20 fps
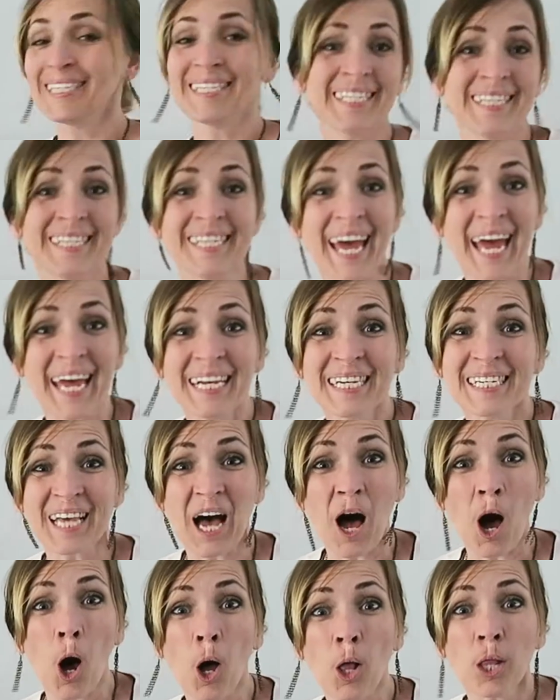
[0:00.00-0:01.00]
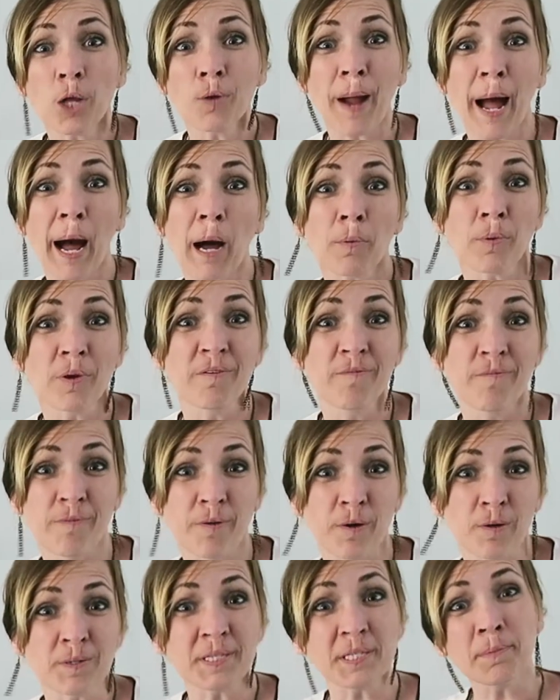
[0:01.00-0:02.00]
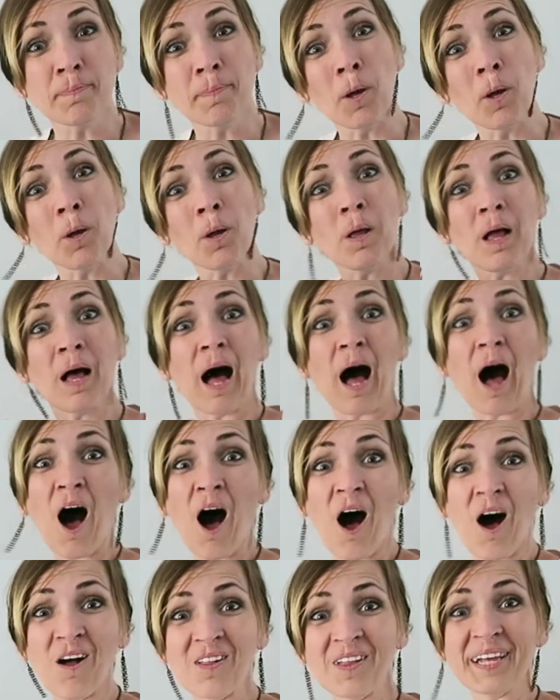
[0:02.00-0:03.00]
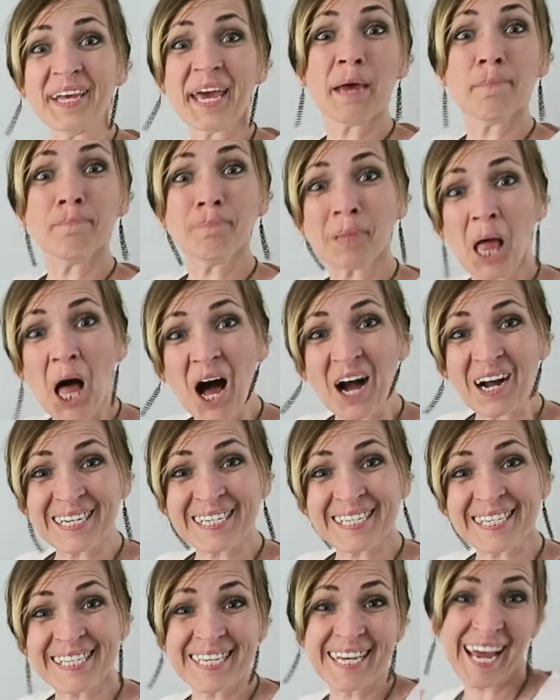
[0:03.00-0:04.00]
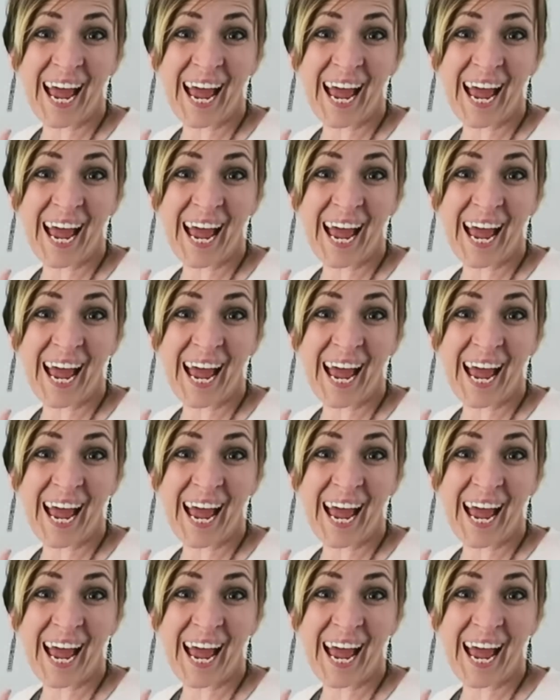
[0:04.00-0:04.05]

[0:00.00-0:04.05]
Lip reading: Today is all about reversible holiday blocks.